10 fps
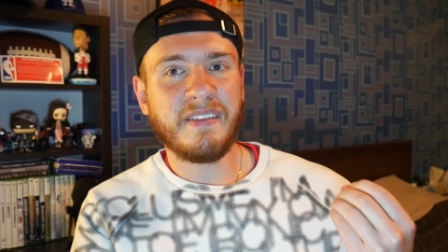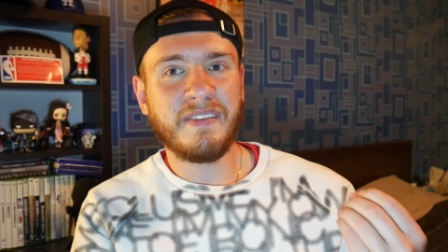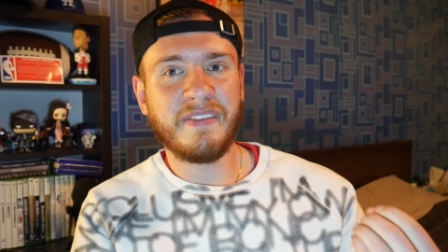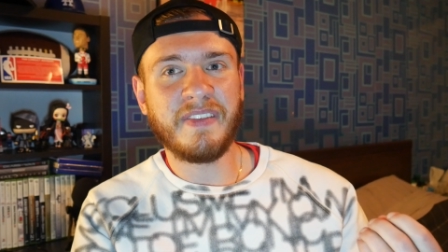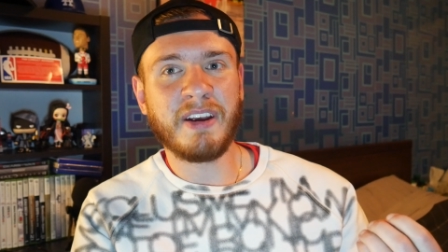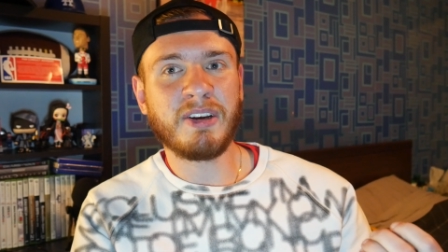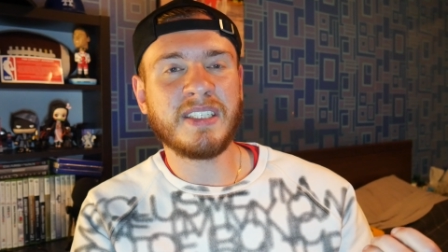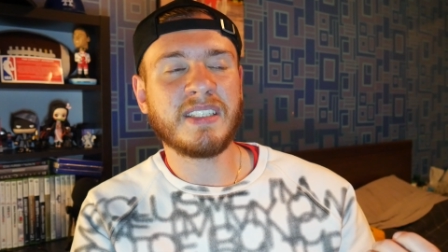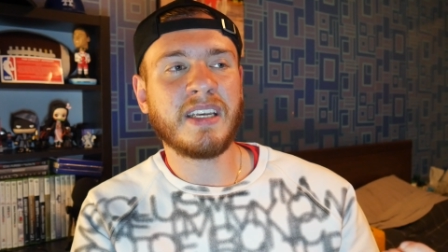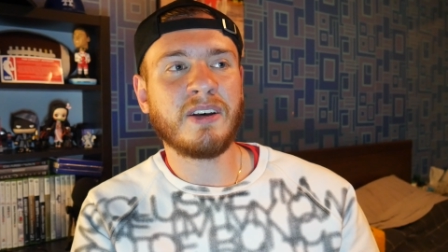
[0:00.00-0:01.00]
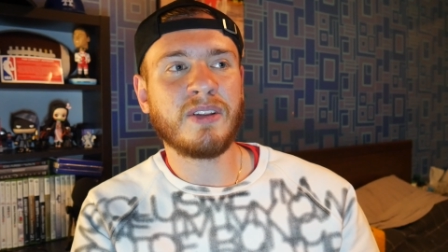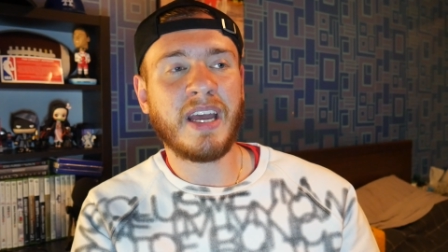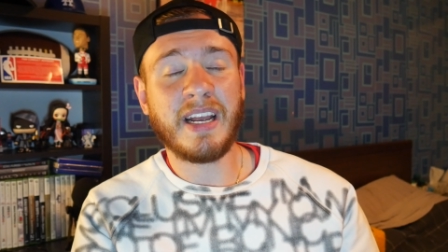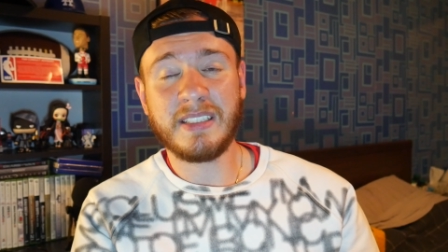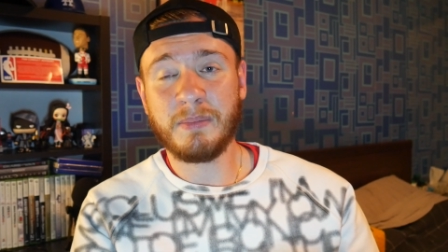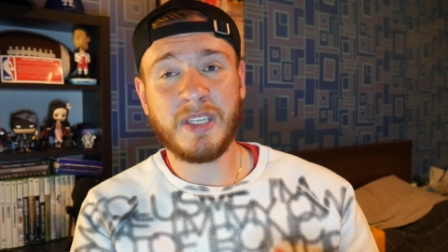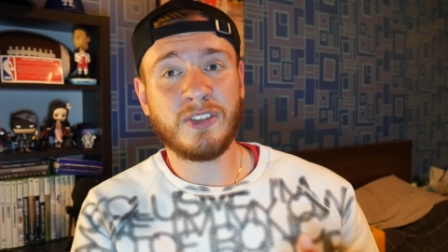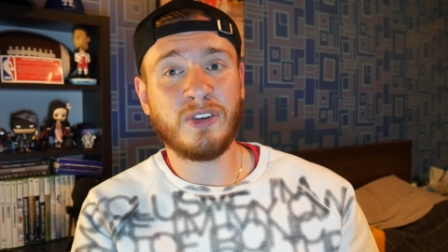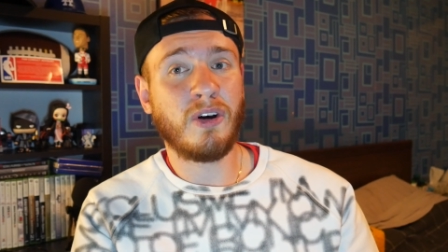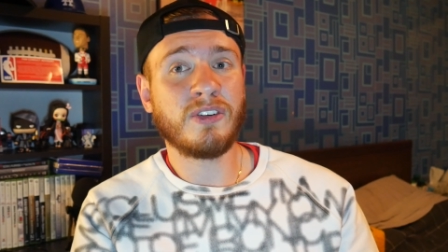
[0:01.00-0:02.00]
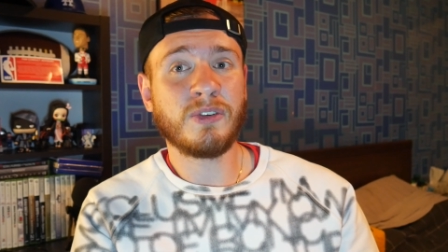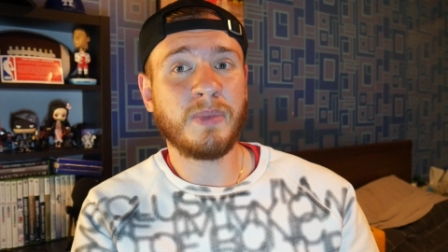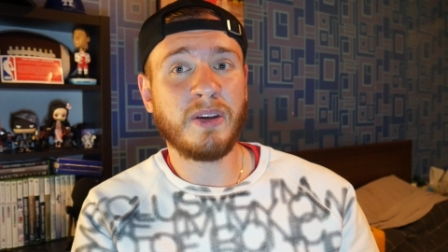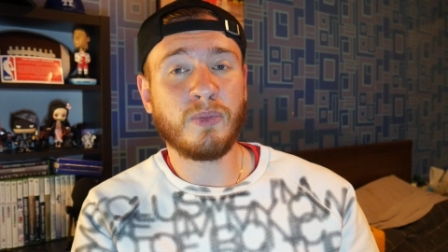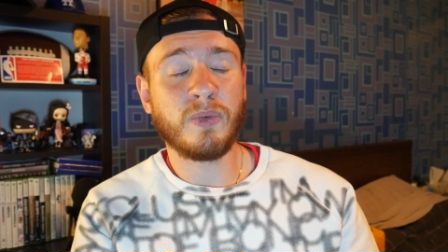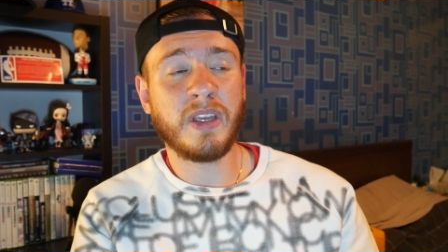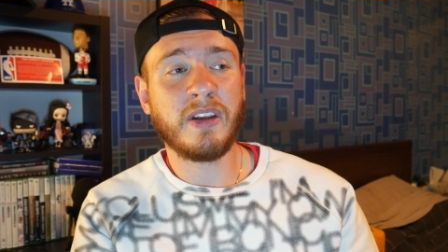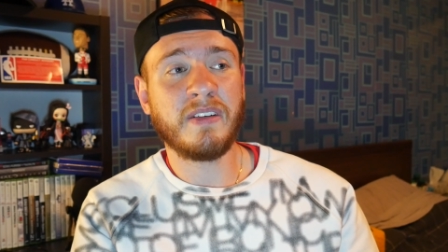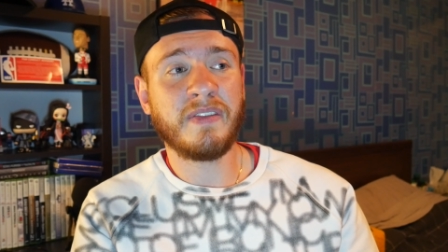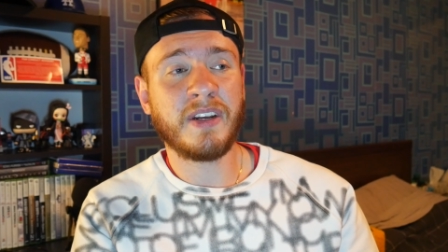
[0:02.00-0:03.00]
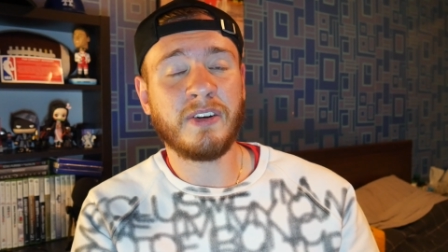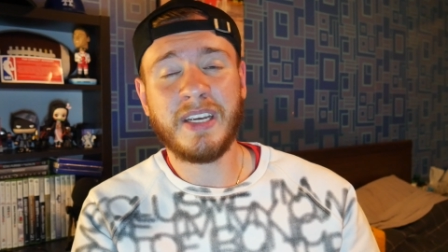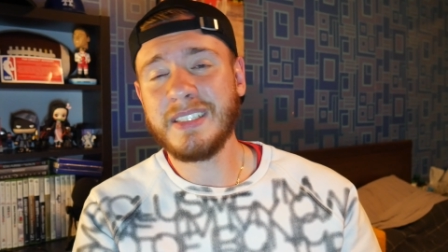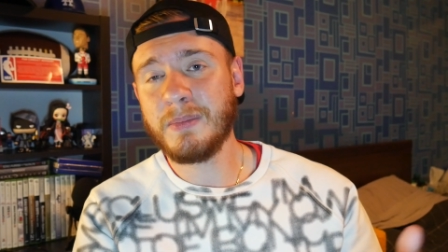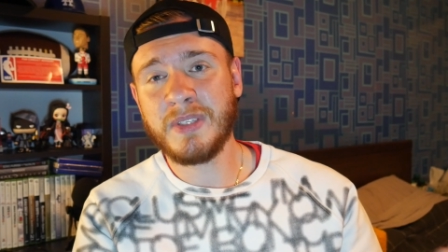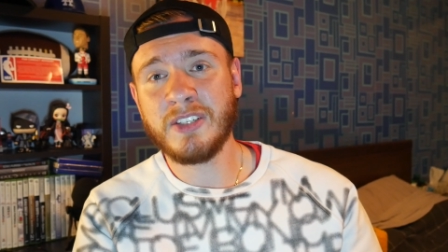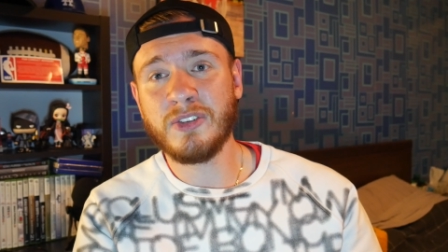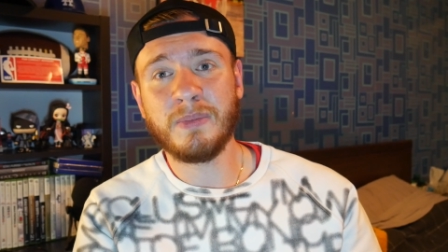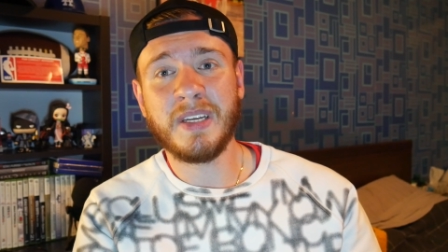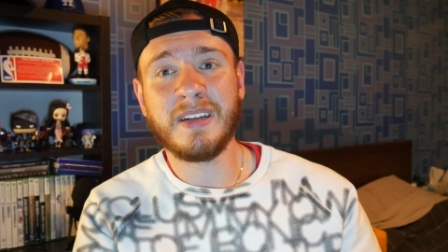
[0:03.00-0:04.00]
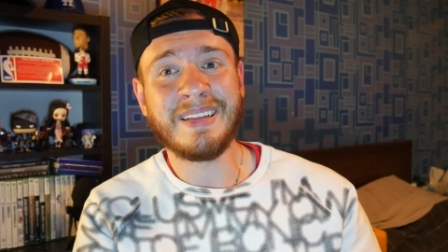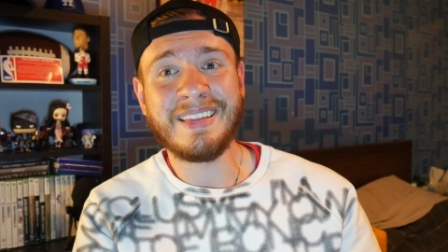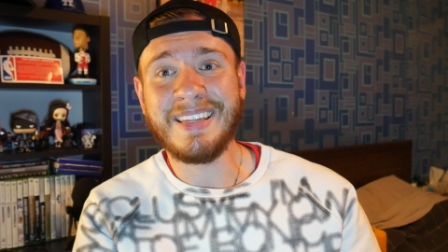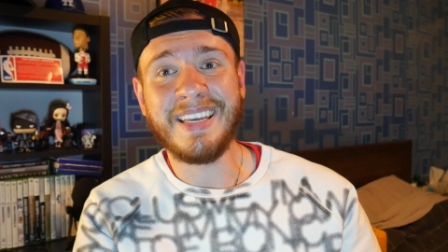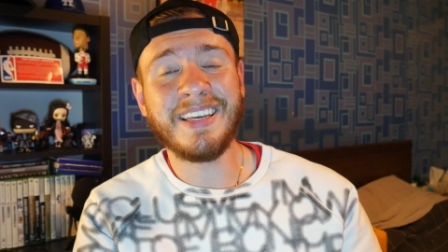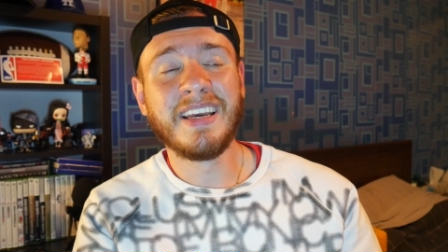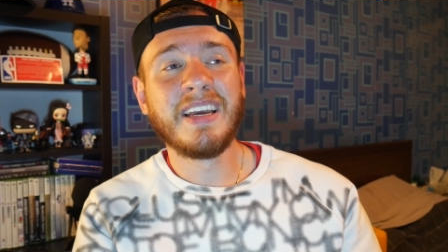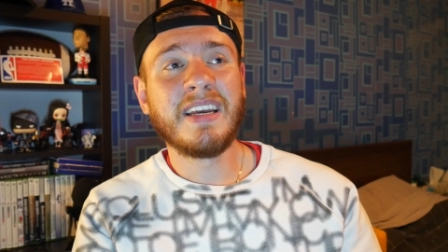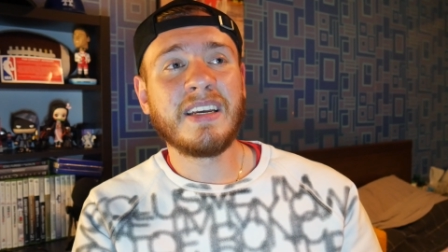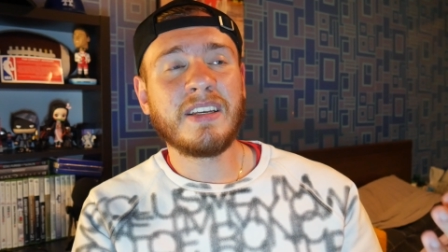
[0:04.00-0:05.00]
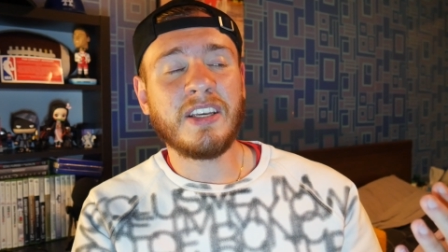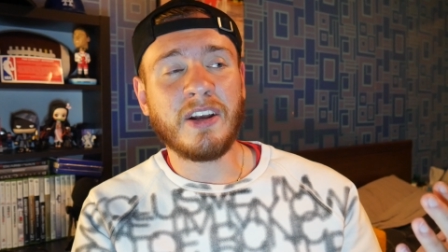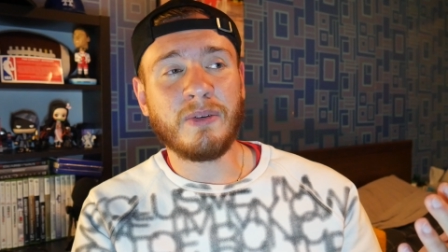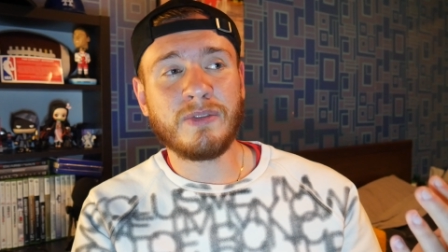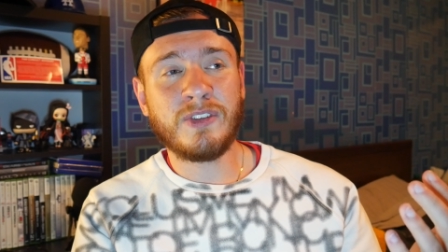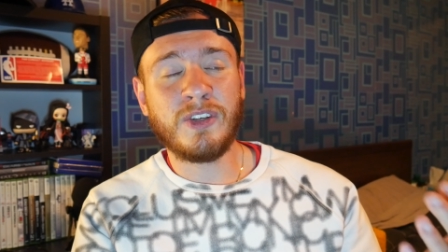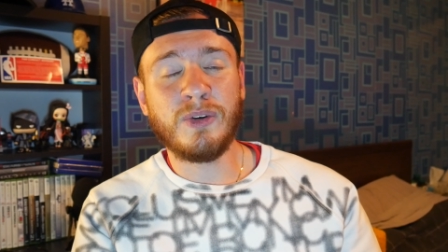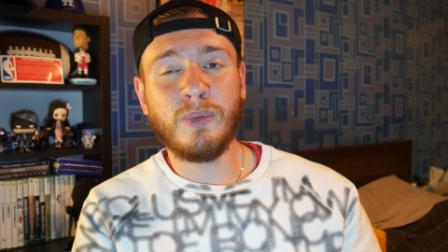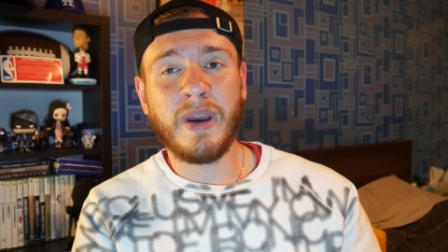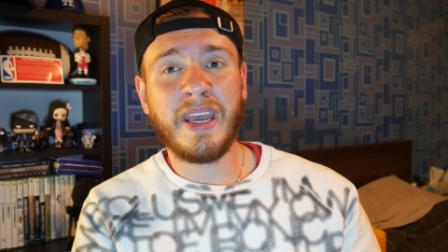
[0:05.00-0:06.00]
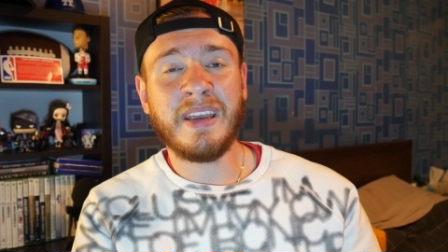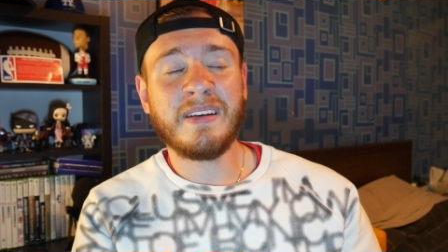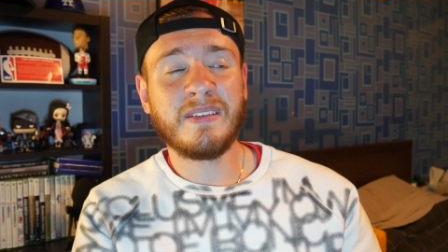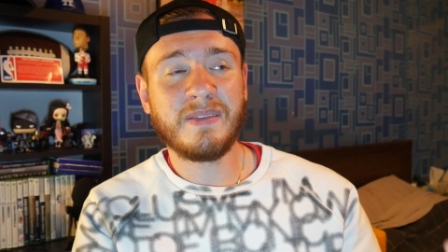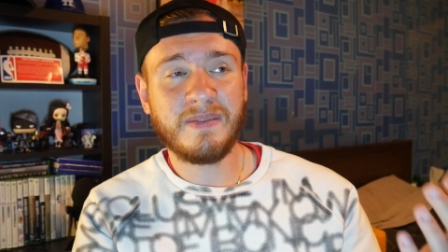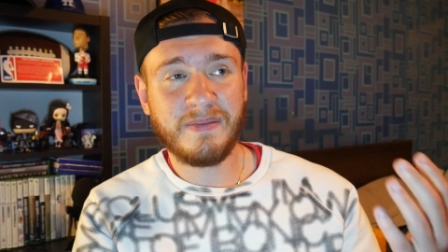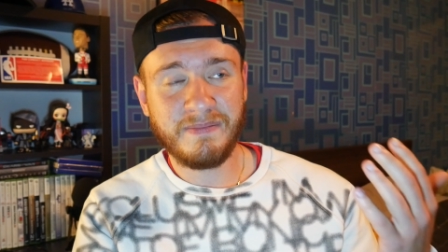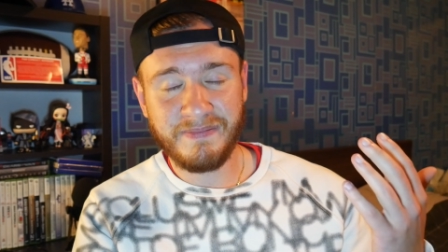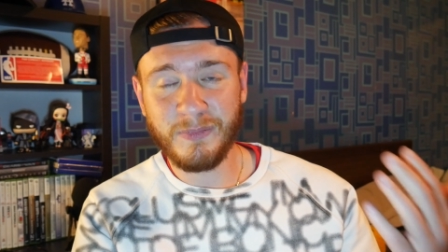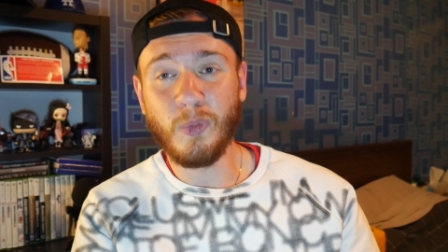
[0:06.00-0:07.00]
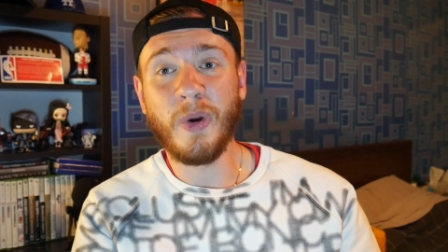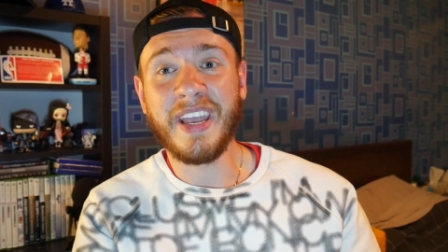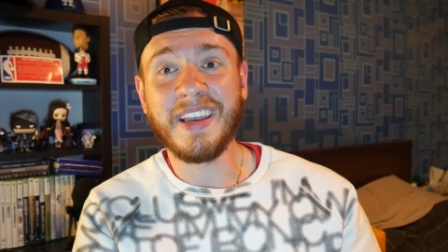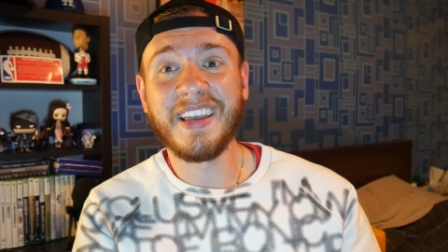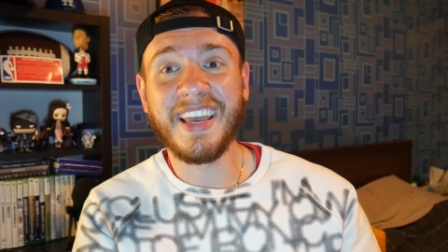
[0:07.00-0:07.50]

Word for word: very skilled, and has the potential to also be a really good defender. He has the potential to be an elite, you know, two way wing